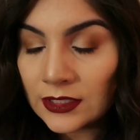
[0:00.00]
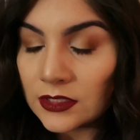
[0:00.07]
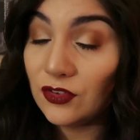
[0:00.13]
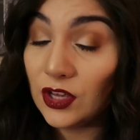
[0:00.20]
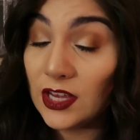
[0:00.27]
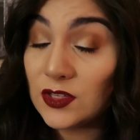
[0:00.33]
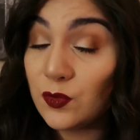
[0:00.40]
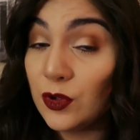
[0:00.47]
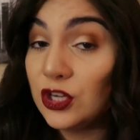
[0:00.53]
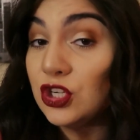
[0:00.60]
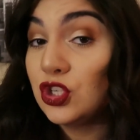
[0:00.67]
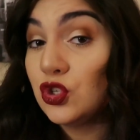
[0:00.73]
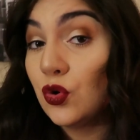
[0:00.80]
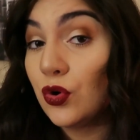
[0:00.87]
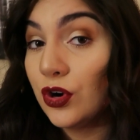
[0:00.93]
If you guys
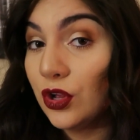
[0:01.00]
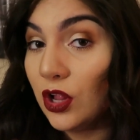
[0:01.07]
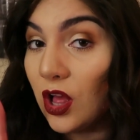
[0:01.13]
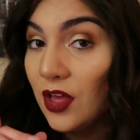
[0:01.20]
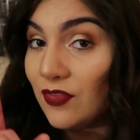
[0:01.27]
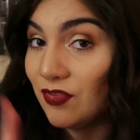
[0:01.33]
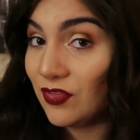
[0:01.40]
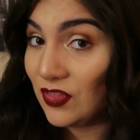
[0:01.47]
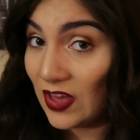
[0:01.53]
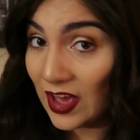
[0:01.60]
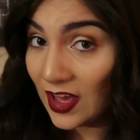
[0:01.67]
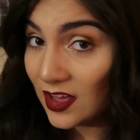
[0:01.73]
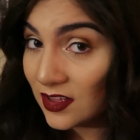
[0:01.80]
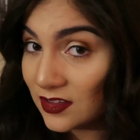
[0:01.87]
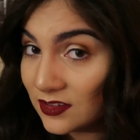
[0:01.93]
want a tutorial on
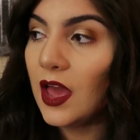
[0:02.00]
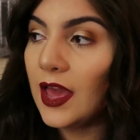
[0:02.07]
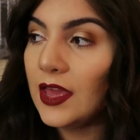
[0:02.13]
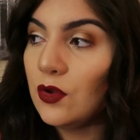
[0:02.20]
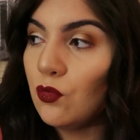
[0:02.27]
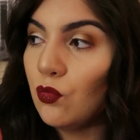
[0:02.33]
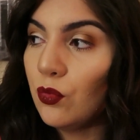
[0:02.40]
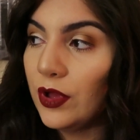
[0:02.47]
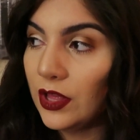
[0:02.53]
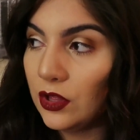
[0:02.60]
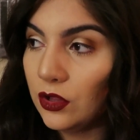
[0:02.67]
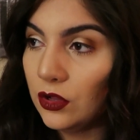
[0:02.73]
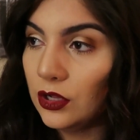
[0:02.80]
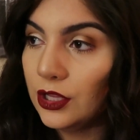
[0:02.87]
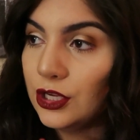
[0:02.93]
that, I
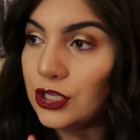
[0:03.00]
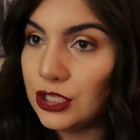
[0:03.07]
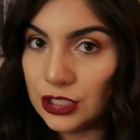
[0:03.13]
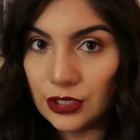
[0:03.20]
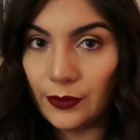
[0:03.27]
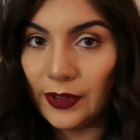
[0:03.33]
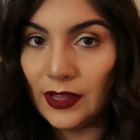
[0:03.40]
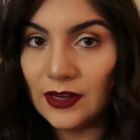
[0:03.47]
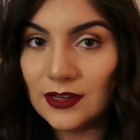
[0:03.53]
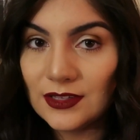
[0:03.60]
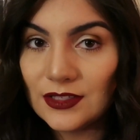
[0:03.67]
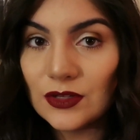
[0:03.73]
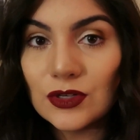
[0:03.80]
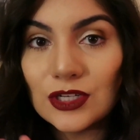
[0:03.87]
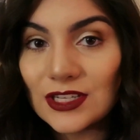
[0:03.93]
will do it.
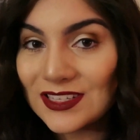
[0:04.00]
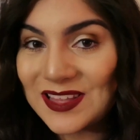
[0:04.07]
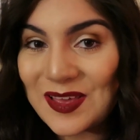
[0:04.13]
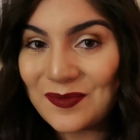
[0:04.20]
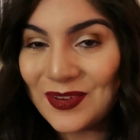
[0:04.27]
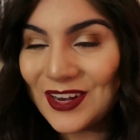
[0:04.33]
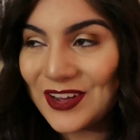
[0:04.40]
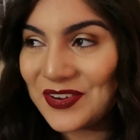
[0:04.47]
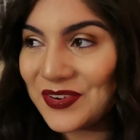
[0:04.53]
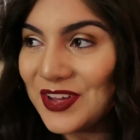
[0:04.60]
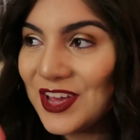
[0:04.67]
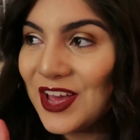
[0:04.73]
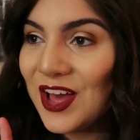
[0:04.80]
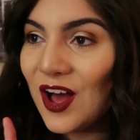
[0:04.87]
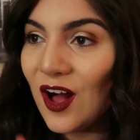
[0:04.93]
So just let me know.
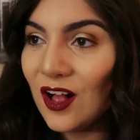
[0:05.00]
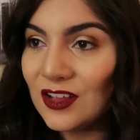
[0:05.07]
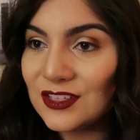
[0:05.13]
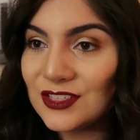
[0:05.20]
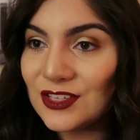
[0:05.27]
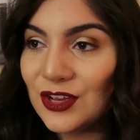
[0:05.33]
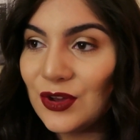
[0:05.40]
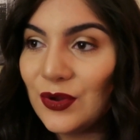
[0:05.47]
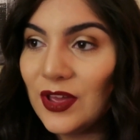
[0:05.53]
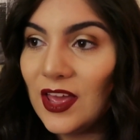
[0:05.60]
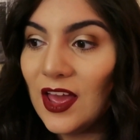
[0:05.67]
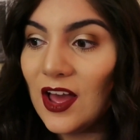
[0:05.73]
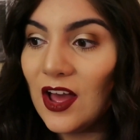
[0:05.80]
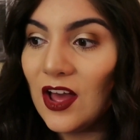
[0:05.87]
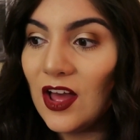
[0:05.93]
Also,
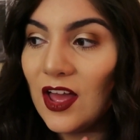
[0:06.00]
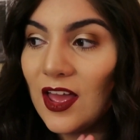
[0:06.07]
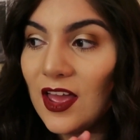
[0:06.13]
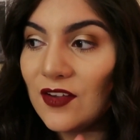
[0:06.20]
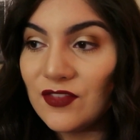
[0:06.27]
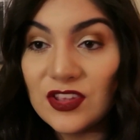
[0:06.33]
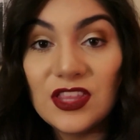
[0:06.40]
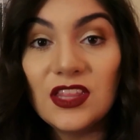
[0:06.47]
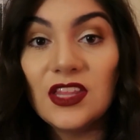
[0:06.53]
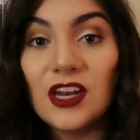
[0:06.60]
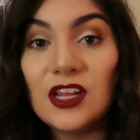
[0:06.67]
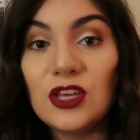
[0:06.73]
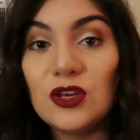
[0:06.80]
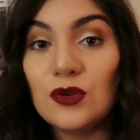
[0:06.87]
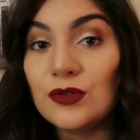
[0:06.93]
everything
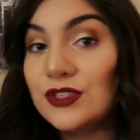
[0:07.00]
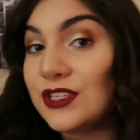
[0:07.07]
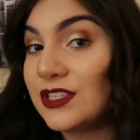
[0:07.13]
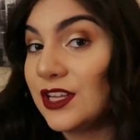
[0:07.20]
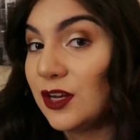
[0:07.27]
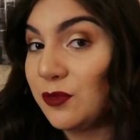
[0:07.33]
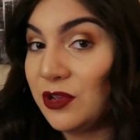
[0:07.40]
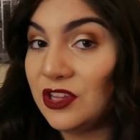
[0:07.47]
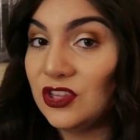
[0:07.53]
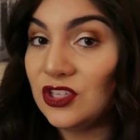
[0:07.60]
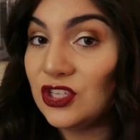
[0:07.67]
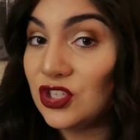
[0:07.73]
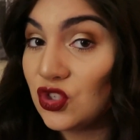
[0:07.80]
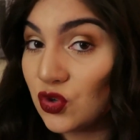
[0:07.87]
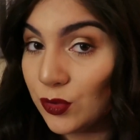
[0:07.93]
that I used is going to be in
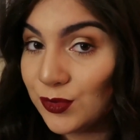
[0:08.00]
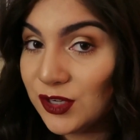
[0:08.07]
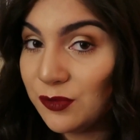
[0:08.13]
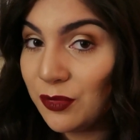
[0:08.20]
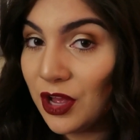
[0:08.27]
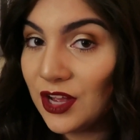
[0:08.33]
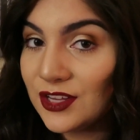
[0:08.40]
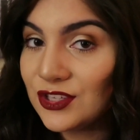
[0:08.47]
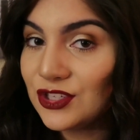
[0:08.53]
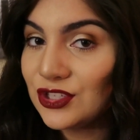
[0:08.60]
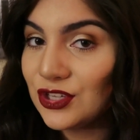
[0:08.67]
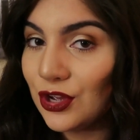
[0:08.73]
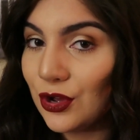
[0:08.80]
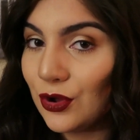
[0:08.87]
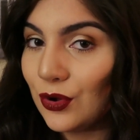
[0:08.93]
the description box,
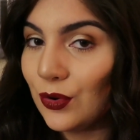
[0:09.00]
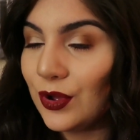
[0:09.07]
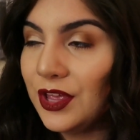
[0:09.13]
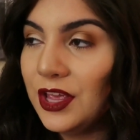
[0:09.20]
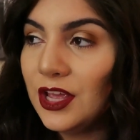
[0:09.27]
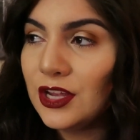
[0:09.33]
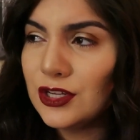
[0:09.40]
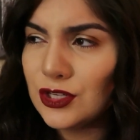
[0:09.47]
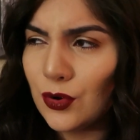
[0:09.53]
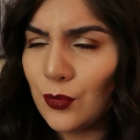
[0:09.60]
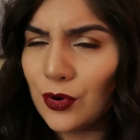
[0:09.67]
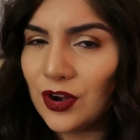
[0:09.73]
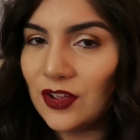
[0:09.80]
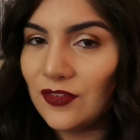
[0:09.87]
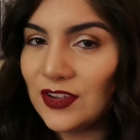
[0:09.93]
so
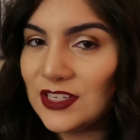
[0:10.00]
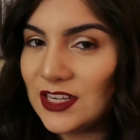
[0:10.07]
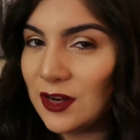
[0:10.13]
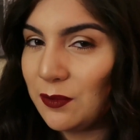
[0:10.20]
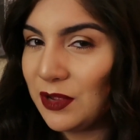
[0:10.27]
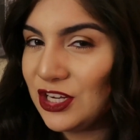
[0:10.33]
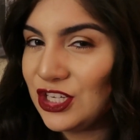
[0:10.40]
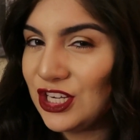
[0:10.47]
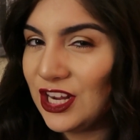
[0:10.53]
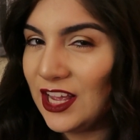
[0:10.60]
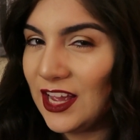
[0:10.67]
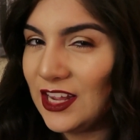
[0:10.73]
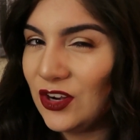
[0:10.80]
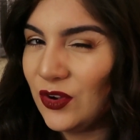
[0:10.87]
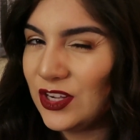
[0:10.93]
don't worry if I didn't mention
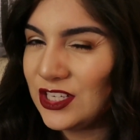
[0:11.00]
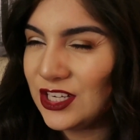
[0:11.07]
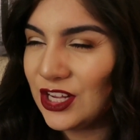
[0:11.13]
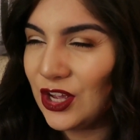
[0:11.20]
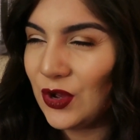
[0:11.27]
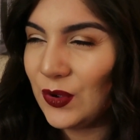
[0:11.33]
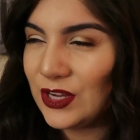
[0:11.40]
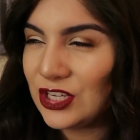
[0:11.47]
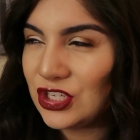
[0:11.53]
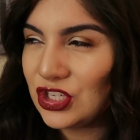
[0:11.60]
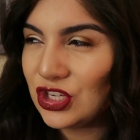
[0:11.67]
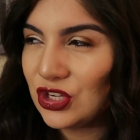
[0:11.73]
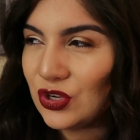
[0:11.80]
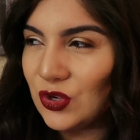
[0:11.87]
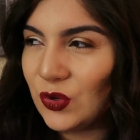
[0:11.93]
it. I know I didn't go
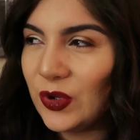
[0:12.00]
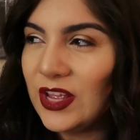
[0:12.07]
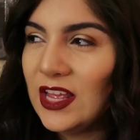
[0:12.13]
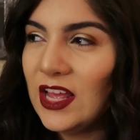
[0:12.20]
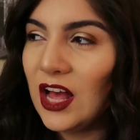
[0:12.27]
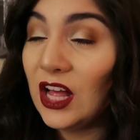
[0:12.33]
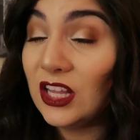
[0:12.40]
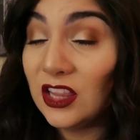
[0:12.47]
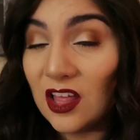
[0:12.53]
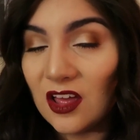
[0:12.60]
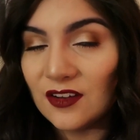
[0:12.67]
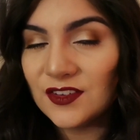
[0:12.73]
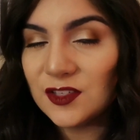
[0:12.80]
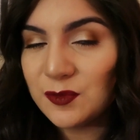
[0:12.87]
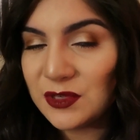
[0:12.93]
into a
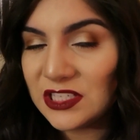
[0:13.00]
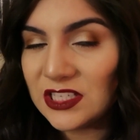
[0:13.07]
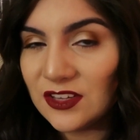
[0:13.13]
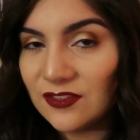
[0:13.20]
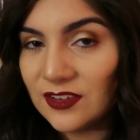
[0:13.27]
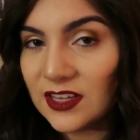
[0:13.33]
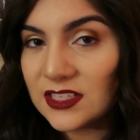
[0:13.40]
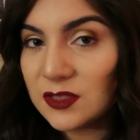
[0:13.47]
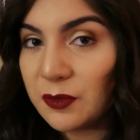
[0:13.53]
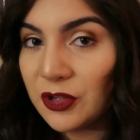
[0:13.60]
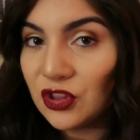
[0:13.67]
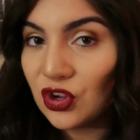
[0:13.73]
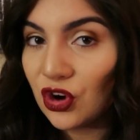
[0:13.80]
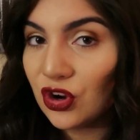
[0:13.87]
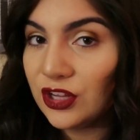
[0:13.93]
lot of specifics
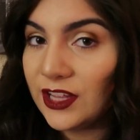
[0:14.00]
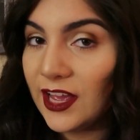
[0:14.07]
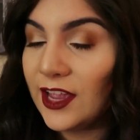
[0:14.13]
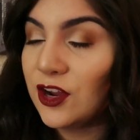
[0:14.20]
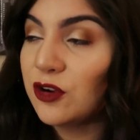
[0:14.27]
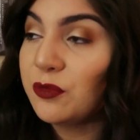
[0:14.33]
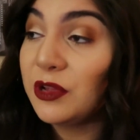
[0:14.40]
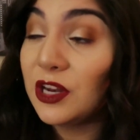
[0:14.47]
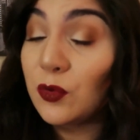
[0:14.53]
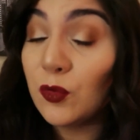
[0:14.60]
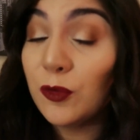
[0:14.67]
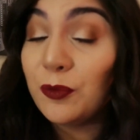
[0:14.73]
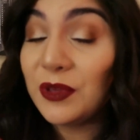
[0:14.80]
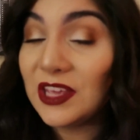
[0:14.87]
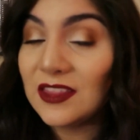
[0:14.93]
about the curling iron, but it
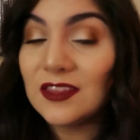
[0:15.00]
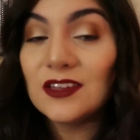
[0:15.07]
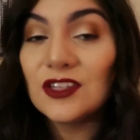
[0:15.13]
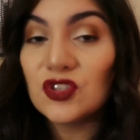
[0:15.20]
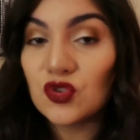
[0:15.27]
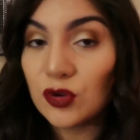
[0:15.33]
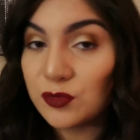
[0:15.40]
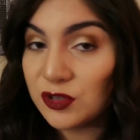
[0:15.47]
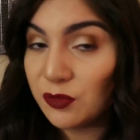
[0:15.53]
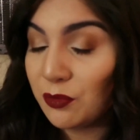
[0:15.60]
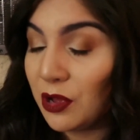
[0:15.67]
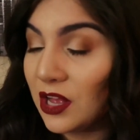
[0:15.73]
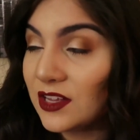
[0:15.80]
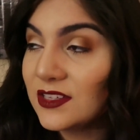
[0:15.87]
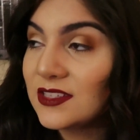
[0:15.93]
will be in the
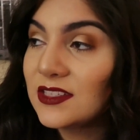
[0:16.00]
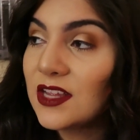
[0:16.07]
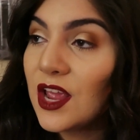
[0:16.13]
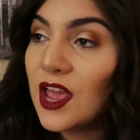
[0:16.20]
description box.